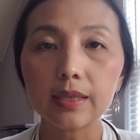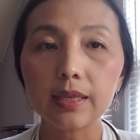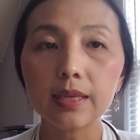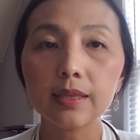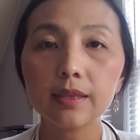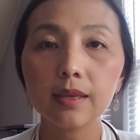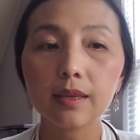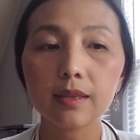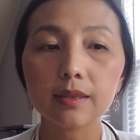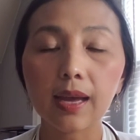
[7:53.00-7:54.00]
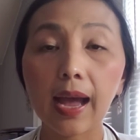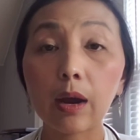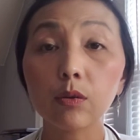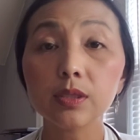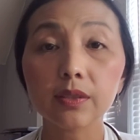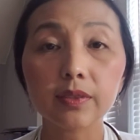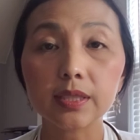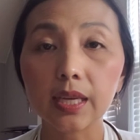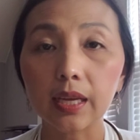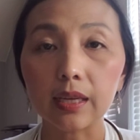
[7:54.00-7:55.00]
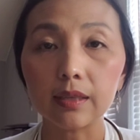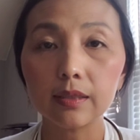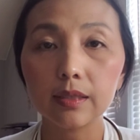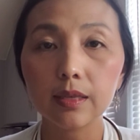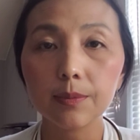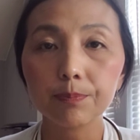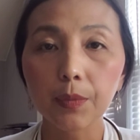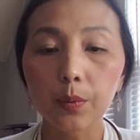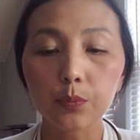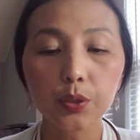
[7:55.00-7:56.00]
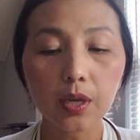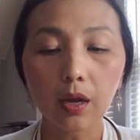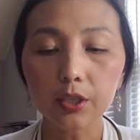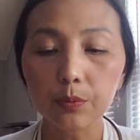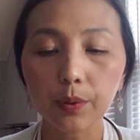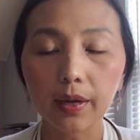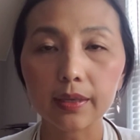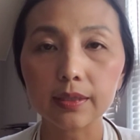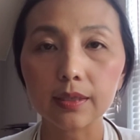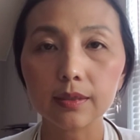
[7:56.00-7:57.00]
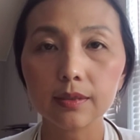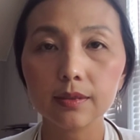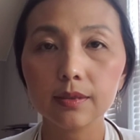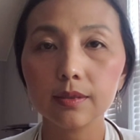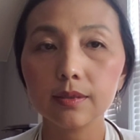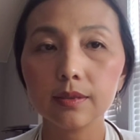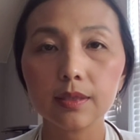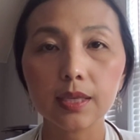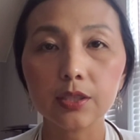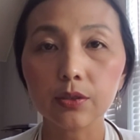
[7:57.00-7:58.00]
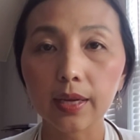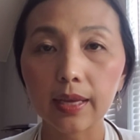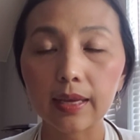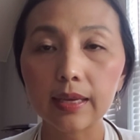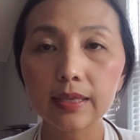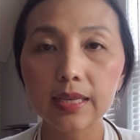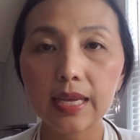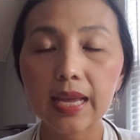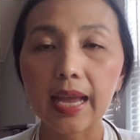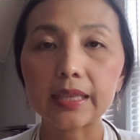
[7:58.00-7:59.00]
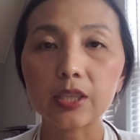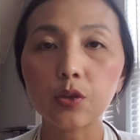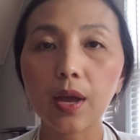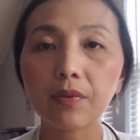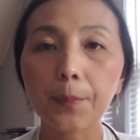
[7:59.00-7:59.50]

in the hours of the day, preoccupying it in your head. And then you have a